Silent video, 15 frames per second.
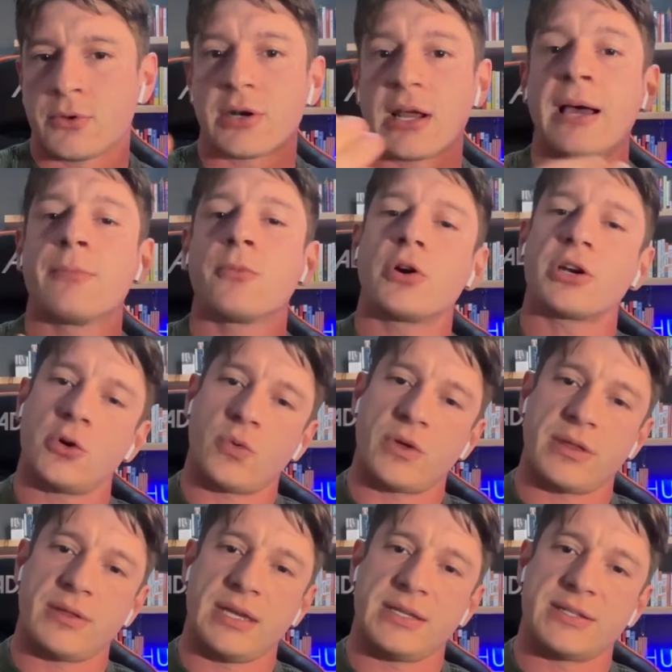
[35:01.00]
Or I'm working with
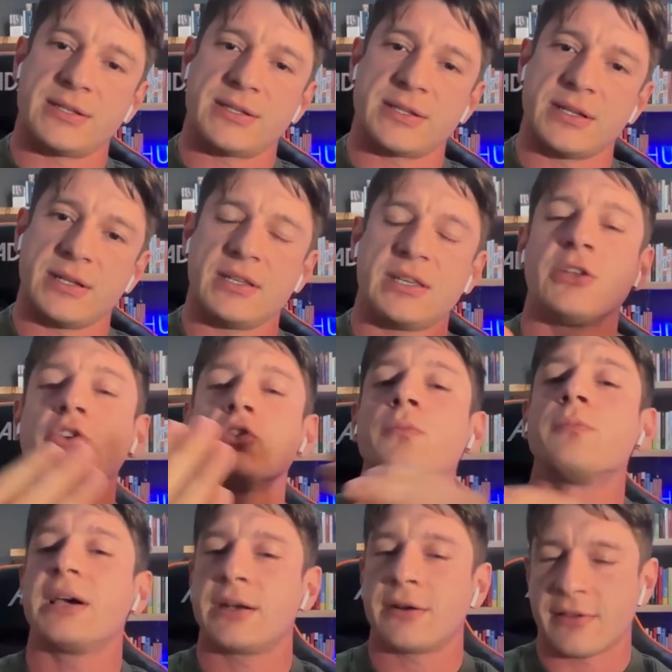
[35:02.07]
an agency, can you do
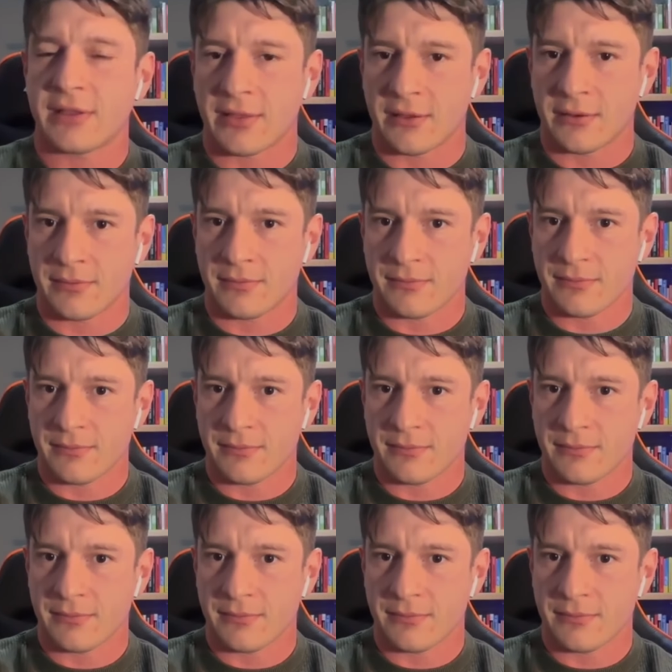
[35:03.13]
better than them?